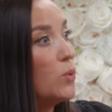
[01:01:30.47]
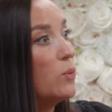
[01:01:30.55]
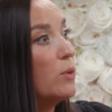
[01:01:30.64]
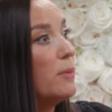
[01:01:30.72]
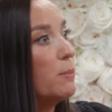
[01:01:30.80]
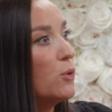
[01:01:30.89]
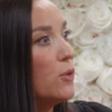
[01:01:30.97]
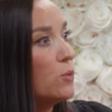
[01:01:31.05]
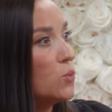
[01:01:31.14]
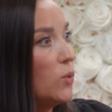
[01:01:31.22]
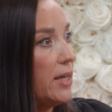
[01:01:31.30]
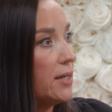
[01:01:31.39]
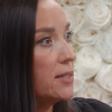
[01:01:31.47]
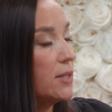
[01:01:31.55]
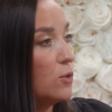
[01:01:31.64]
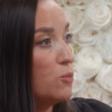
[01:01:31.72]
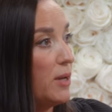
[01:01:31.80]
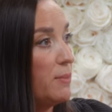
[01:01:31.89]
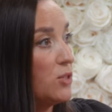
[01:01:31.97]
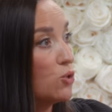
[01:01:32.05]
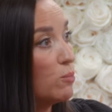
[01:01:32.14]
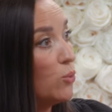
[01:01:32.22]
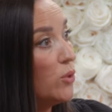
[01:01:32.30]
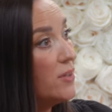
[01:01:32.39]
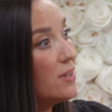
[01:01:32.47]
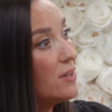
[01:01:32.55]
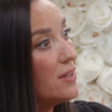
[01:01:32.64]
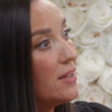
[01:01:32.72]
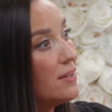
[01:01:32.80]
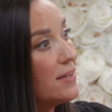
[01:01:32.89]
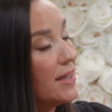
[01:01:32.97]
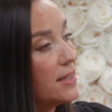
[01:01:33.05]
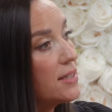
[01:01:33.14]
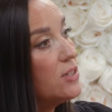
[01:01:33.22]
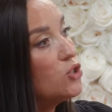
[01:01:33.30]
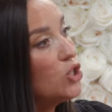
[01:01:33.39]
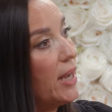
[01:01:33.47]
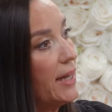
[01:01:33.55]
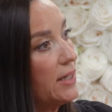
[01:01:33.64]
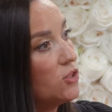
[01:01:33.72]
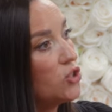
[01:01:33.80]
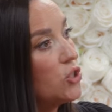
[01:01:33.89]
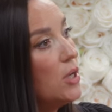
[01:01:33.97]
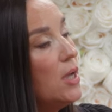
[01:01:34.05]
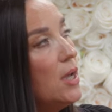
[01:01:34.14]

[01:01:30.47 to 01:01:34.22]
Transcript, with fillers: we remember those weeks that those babies yeah. are born that, that things can change. Right.